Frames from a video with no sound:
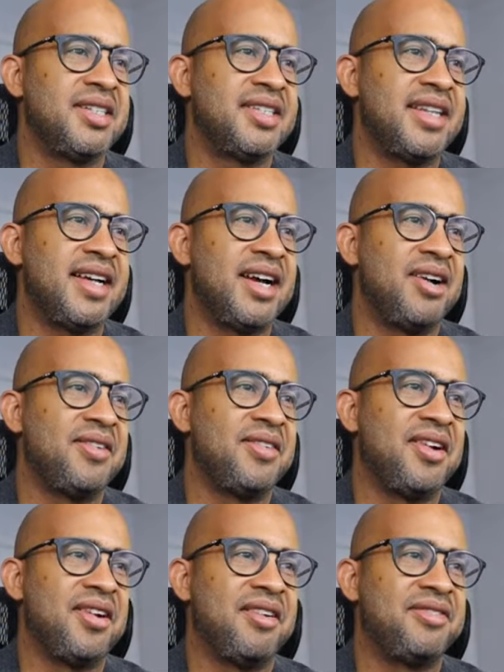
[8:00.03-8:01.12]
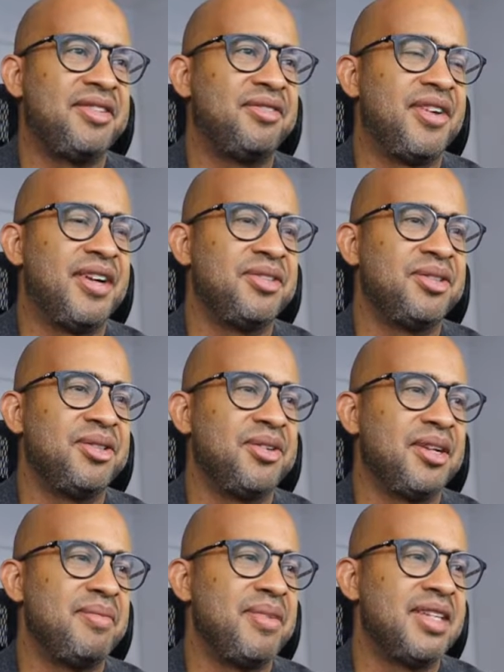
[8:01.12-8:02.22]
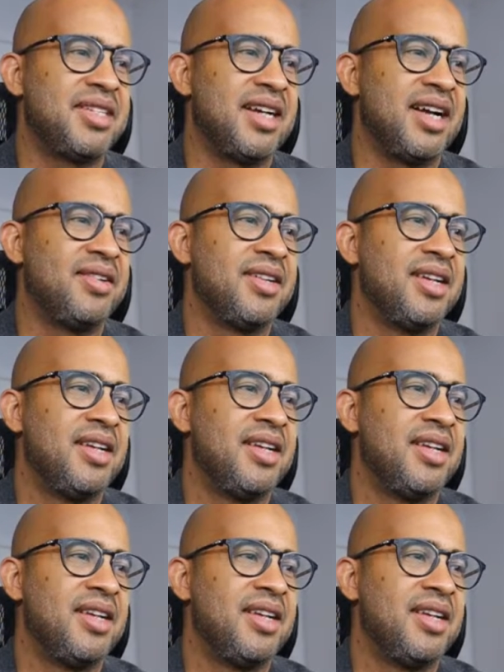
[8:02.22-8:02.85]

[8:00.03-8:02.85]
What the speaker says: stay out of the fun. You don't wanna miss out.